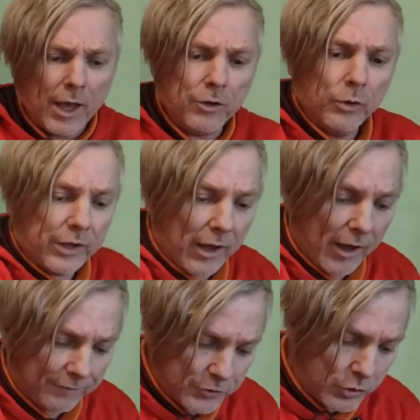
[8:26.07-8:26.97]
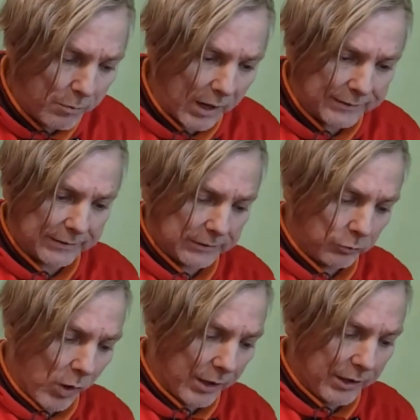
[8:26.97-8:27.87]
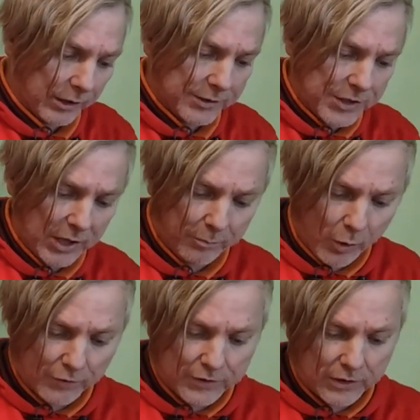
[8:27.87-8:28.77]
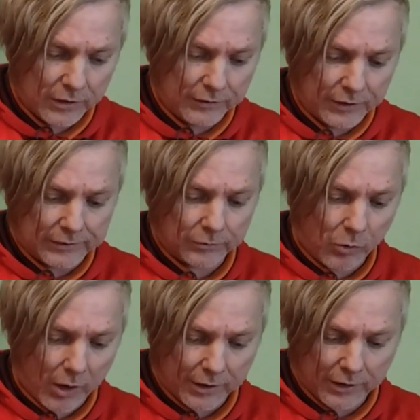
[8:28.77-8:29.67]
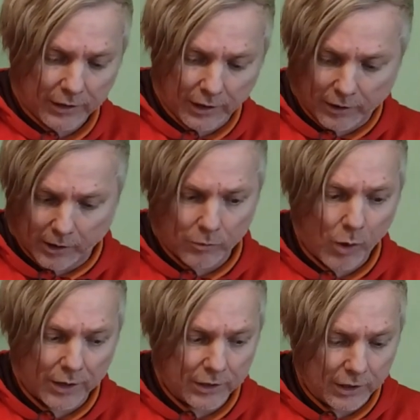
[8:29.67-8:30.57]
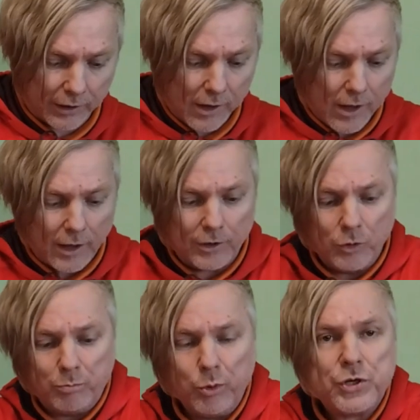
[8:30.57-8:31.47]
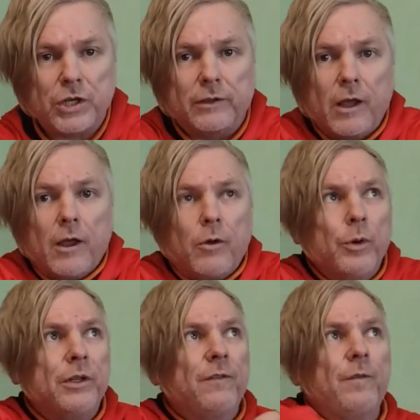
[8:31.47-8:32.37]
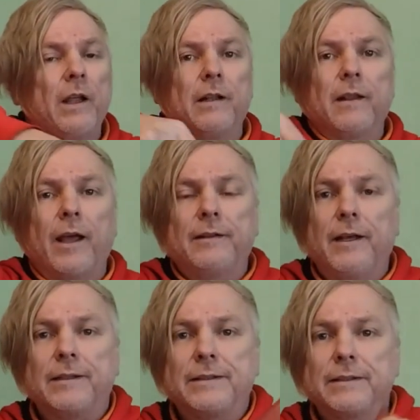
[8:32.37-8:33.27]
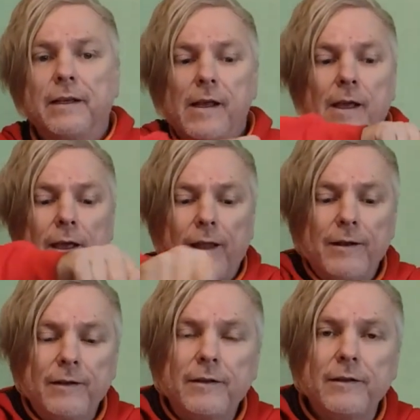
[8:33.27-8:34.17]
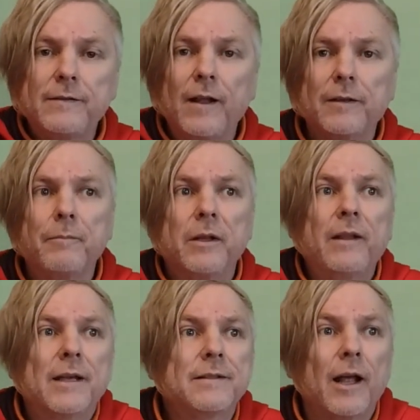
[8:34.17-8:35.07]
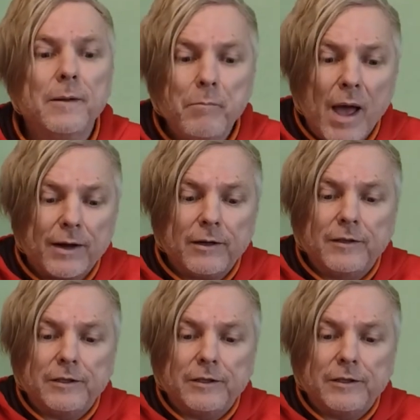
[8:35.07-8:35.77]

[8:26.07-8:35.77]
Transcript: And you can have two masses, one in the tip of this, one here and one here, and you push it with a field like this. And it does not matter.